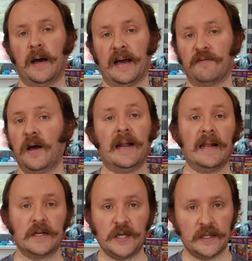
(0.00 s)
I have not
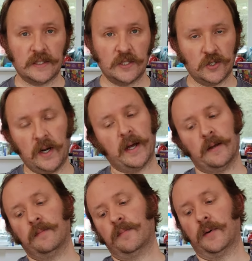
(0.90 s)
had a chance to
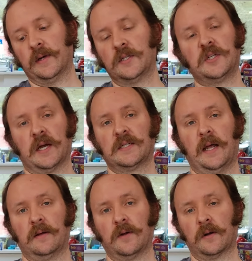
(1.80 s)
try Buoy's Czech
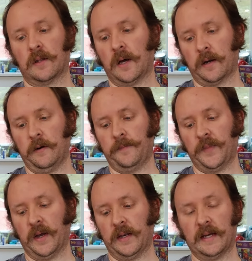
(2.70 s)
style dark lager.
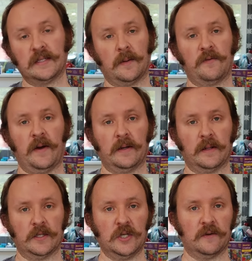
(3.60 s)
Next time I find it
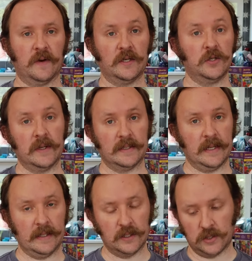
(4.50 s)
on the shelf, I do
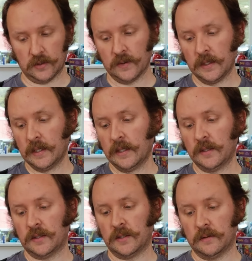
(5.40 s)
intend
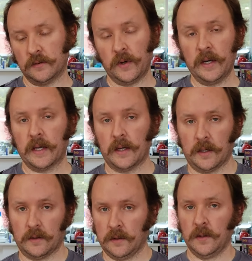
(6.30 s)
to drink it,
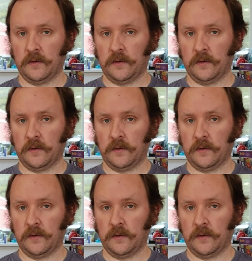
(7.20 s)
and